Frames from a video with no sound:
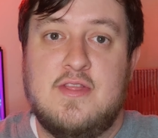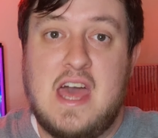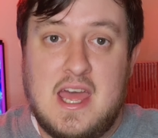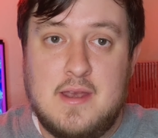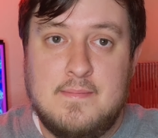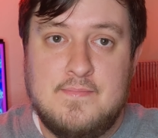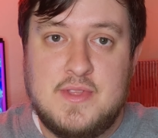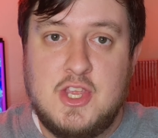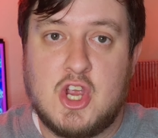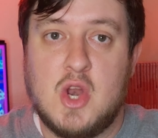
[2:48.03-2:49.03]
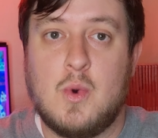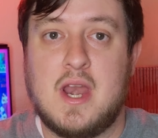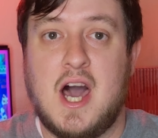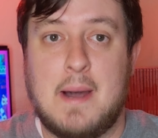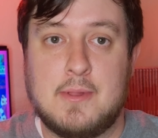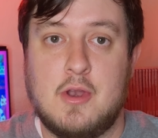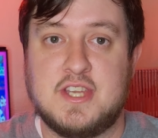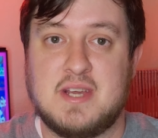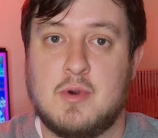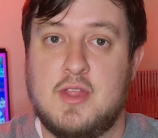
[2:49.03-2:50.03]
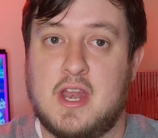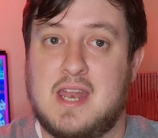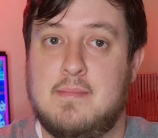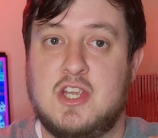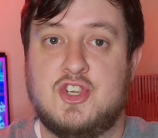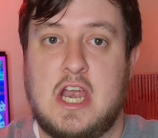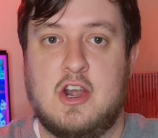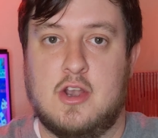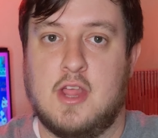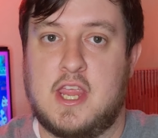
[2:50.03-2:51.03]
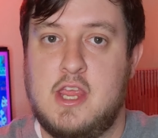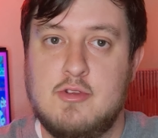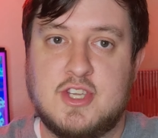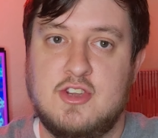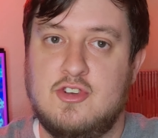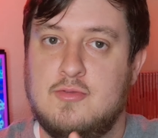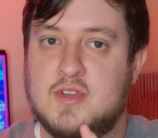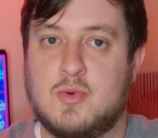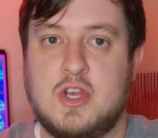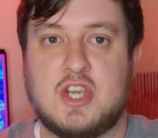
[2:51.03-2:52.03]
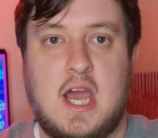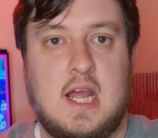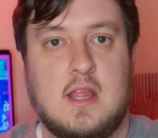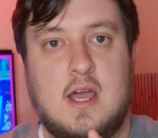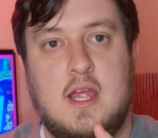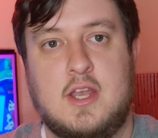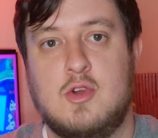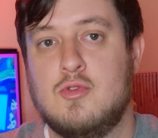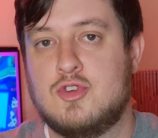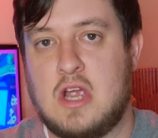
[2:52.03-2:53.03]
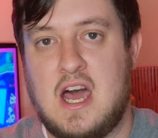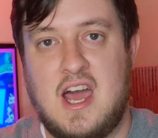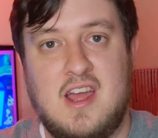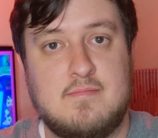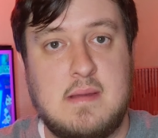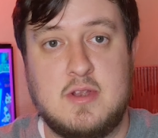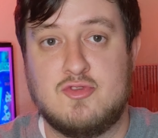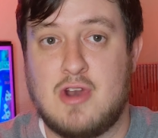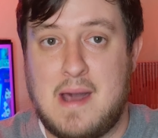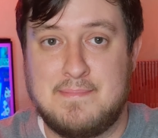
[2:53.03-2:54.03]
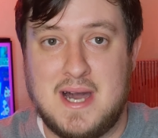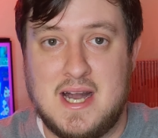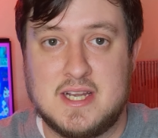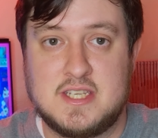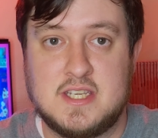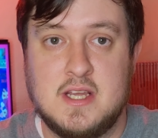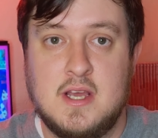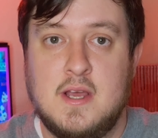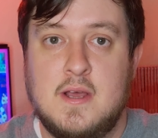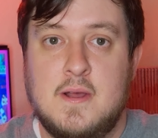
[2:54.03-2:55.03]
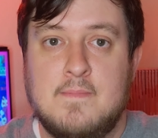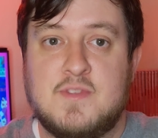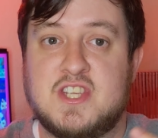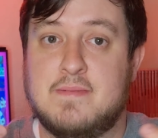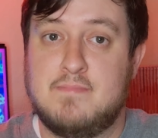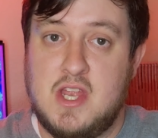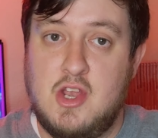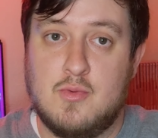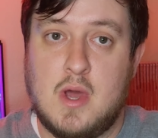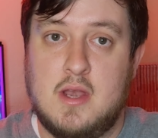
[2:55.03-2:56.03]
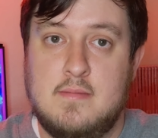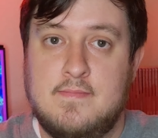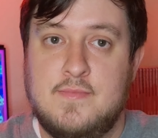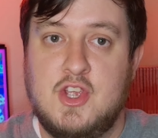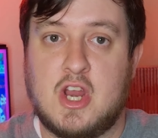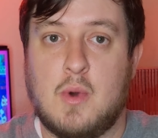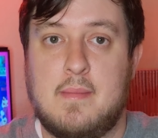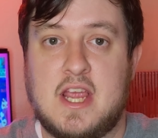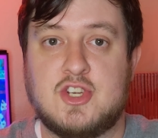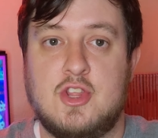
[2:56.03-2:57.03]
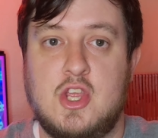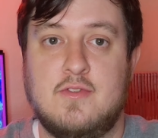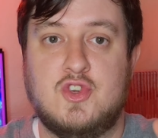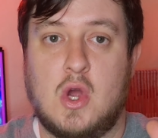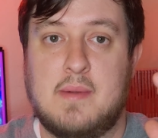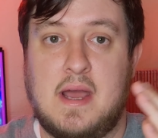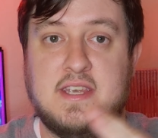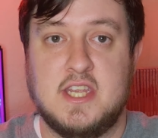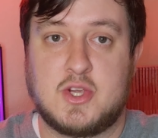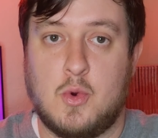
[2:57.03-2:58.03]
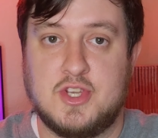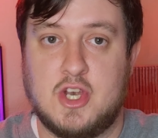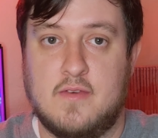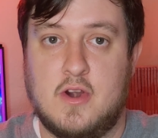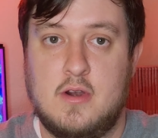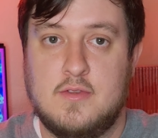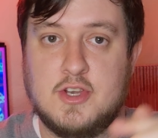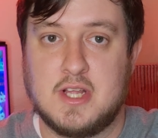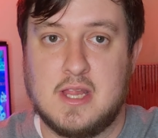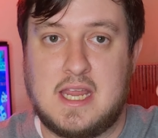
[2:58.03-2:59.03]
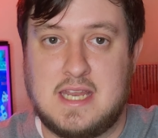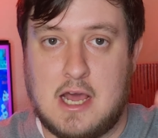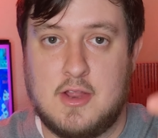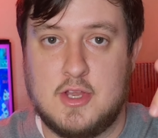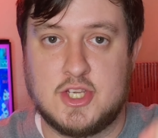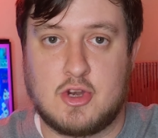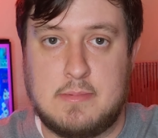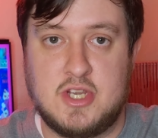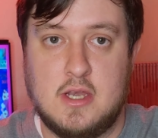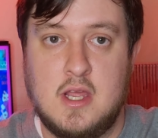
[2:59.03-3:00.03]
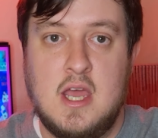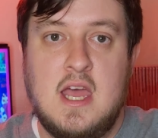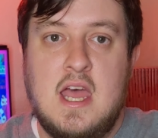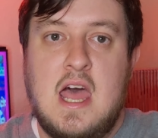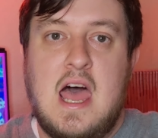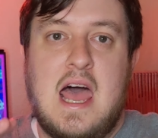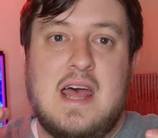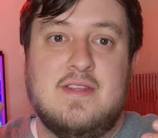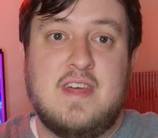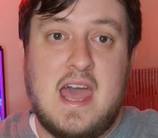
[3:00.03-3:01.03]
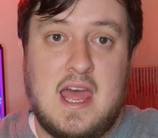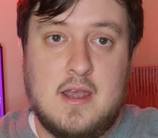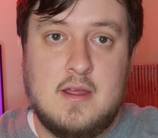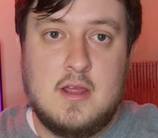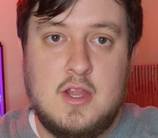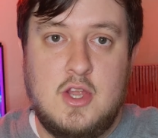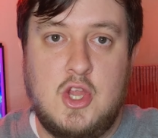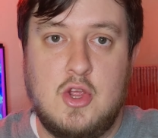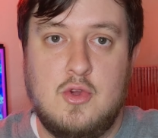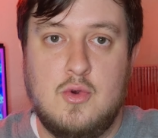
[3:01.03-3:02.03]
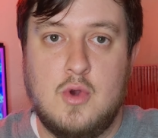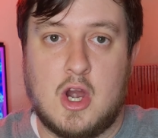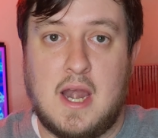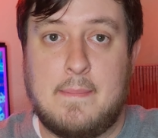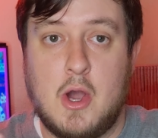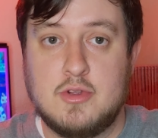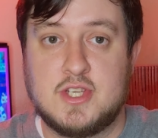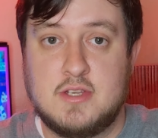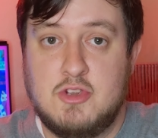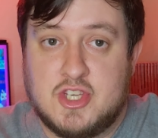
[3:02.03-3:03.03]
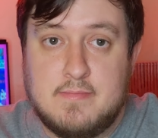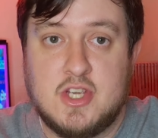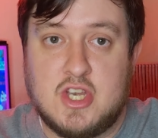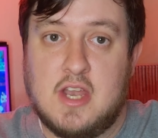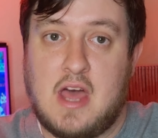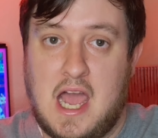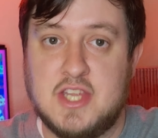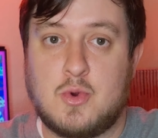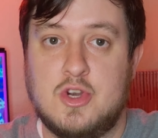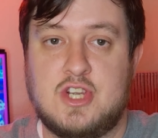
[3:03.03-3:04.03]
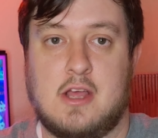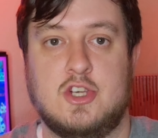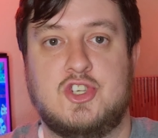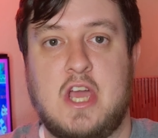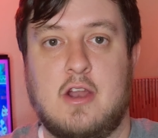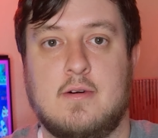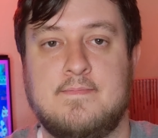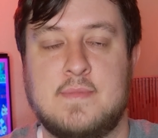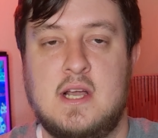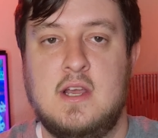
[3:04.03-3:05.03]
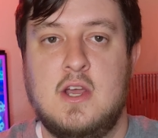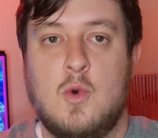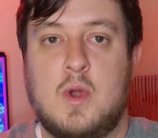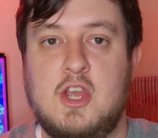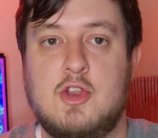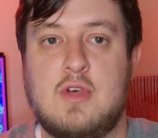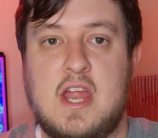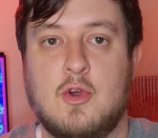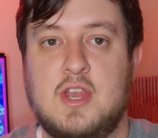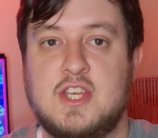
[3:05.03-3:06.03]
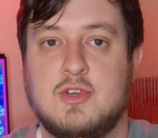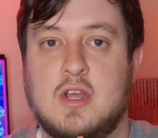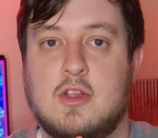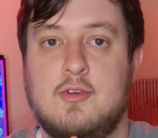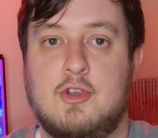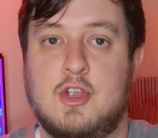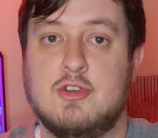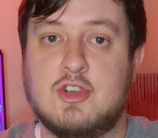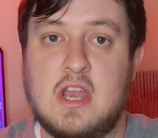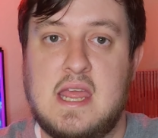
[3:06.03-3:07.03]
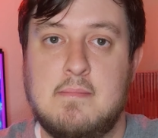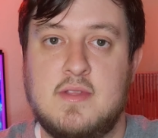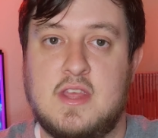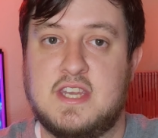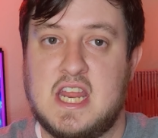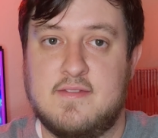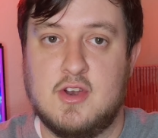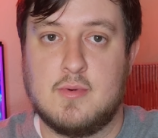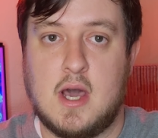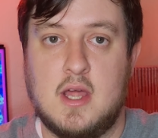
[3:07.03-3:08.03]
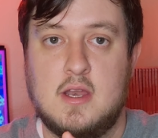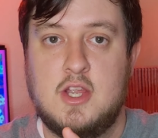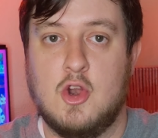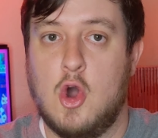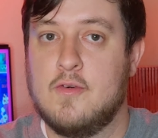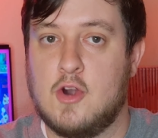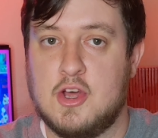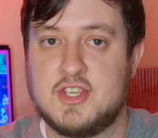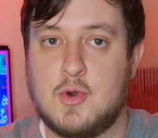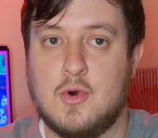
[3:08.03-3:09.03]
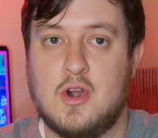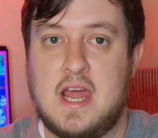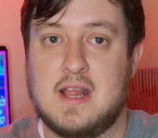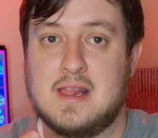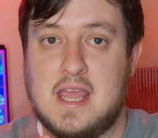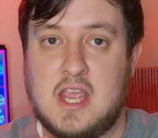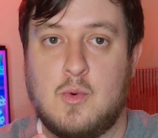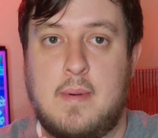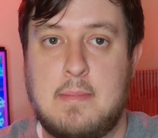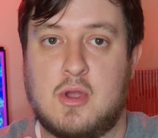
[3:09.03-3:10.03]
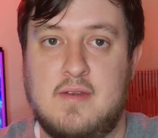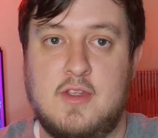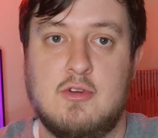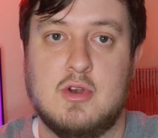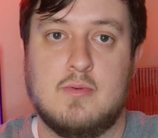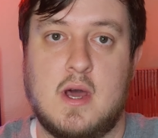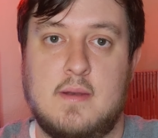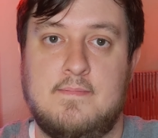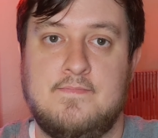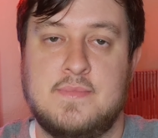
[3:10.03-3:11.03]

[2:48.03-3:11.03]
Then you're going to want to upload it somewhere that it can be shared, like YouTube, a Twitch highlight, Google Drive, maybe Dropbox. To submit your run, you're going to want to make sure that you've joined my Discord server. There's a link down in the description. And then you are going to post your submission in the High Score Challenge channel. When you do that, you'll need to include your username, the date of your run, your overall score, and a link where people can view your run.